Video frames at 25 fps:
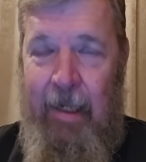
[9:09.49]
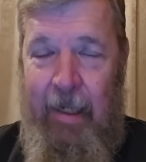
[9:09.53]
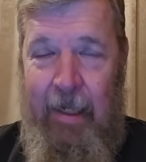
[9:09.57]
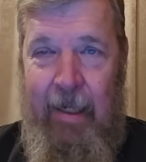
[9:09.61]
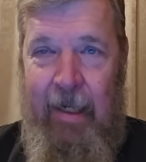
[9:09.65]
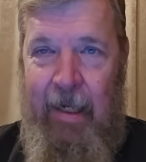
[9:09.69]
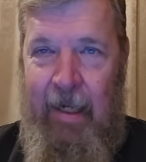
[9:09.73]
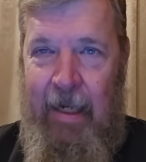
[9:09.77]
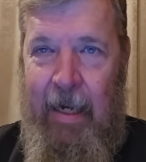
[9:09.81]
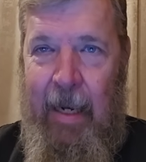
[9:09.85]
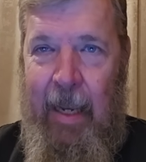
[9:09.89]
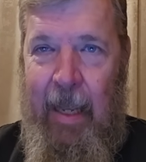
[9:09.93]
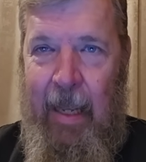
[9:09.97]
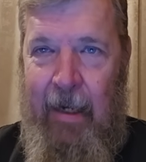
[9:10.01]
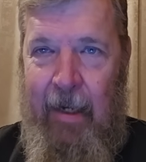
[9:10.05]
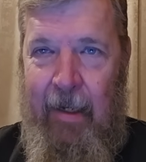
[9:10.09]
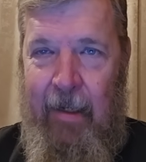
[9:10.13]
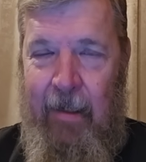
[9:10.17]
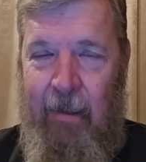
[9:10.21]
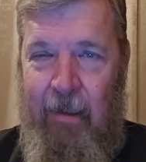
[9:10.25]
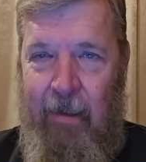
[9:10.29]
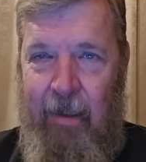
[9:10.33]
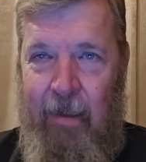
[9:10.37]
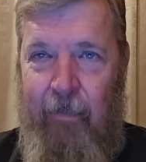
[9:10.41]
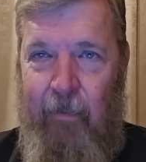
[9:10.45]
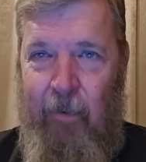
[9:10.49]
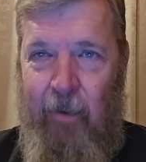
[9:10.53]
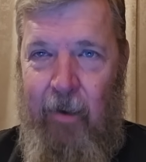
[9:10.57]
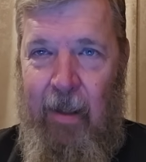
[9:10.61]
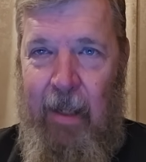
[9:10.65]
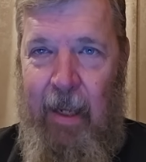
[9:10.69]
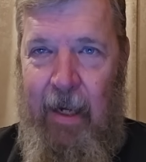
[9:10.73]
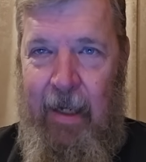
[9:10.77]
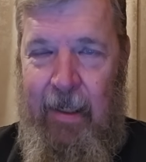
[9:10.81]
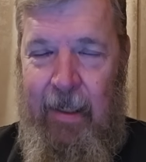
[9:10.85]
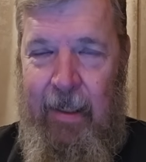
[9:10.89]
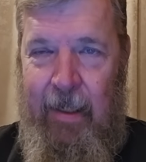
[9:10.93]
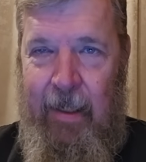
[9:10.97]
idiotic
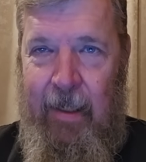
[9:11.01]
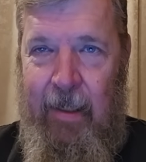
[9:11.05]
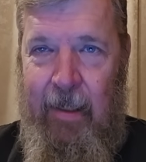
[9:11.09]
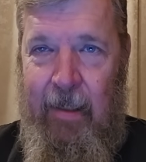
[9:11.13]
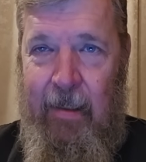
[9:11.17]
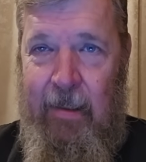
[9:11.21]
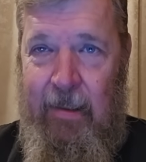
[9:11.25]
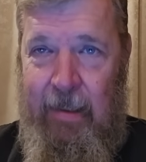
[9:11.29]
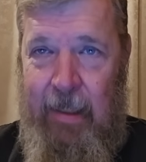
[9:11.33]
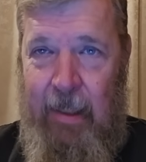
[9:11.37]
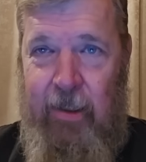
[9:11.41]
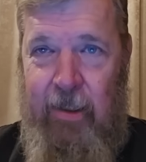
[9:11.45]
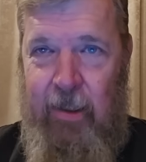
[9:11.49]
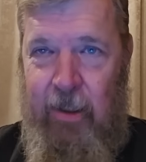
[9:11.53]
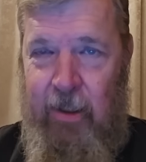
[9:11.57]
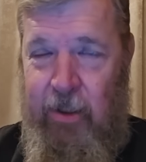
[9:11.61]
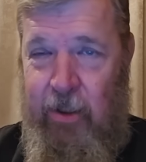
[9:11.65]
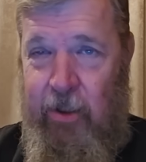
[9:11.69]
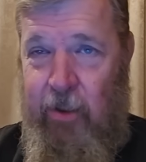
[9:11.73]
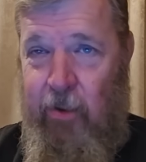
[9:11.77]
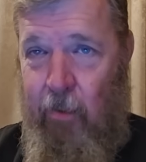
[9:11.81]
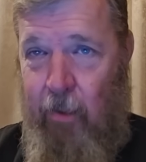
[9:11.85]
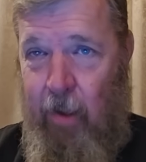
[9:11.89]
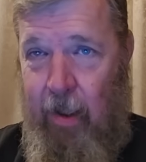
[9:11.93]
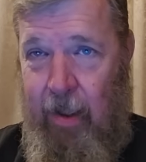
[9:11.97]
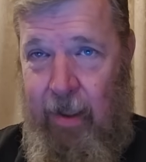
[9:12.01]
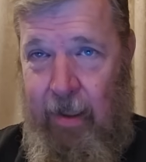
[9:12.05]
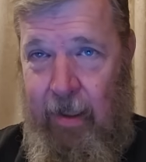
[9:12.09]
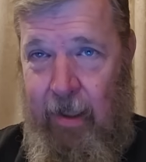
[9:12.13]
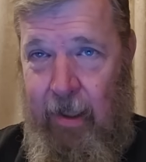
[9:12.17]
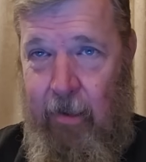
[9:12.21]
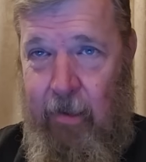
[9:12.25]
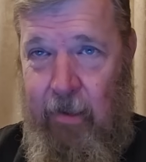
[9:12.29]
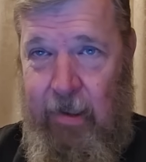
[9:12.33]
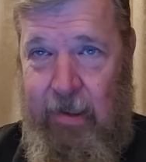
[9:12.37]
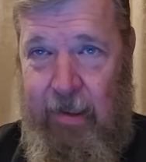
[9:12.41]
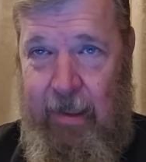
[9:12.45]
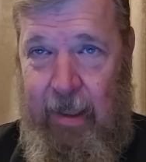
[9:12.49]
liberal ideas that destroy
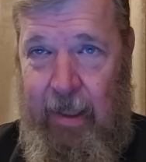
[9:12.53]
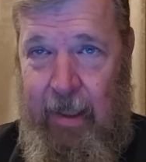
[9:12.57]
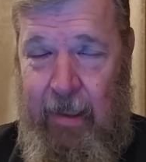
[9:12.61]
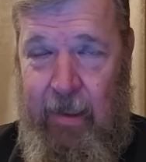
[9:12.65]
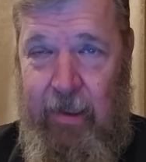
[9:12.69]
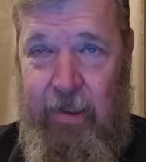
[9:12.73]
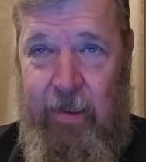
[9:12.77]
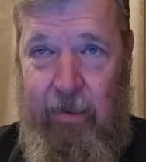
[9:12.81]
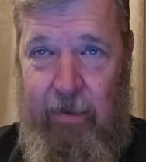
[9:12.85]
their state,